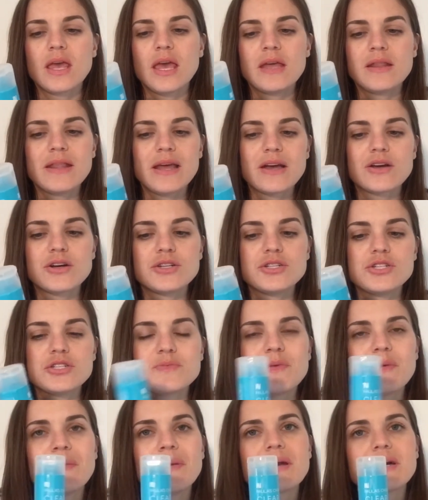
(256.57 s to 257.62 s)
And that could just
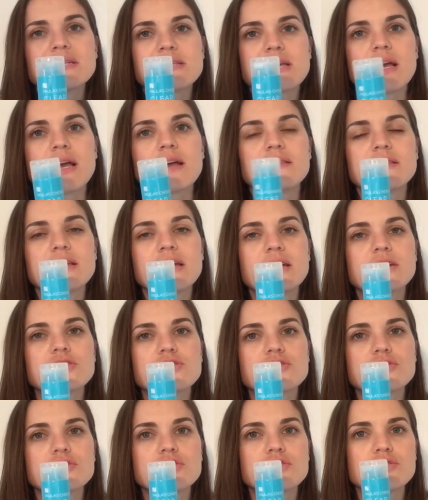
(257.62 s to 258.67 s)
be because I got the
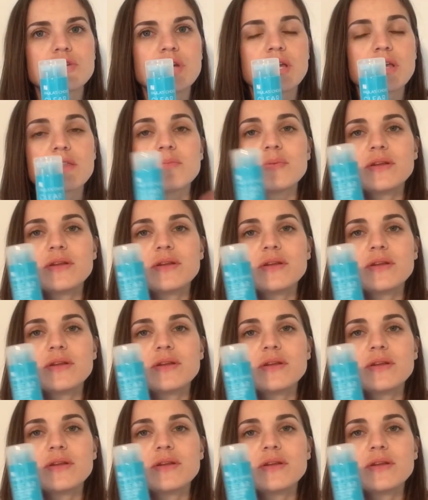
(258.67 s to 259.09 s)
extra strength.